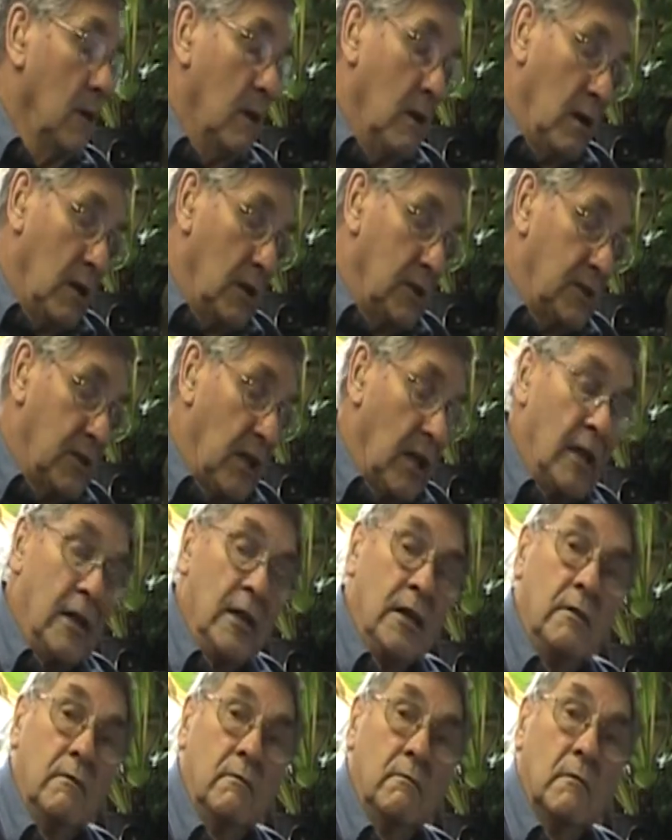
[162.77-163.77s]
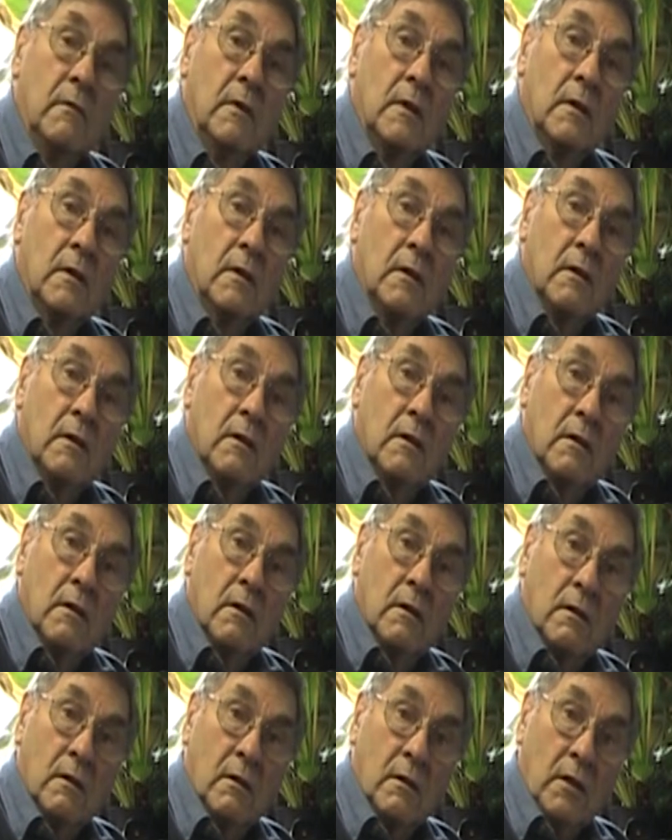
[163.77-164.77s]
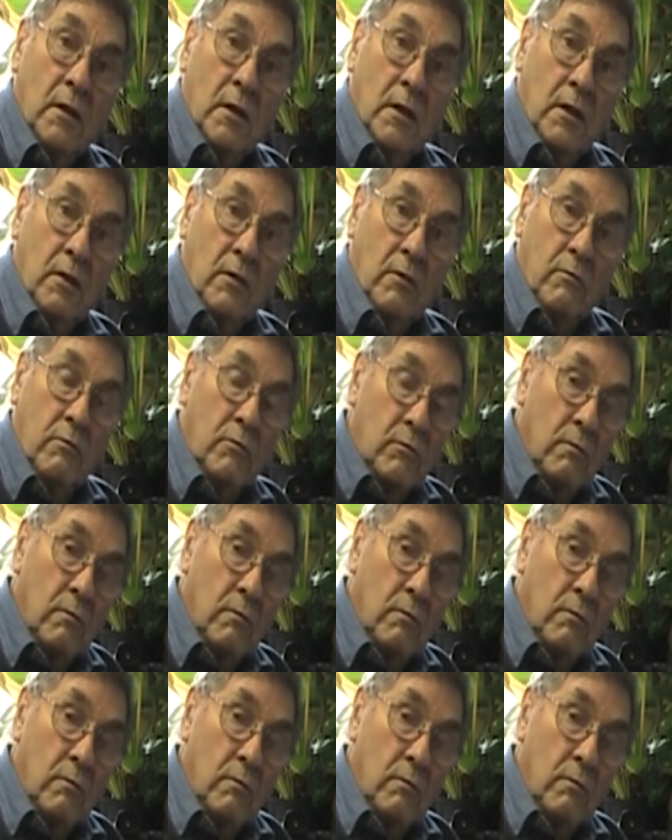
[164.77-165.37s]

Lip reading: I studied the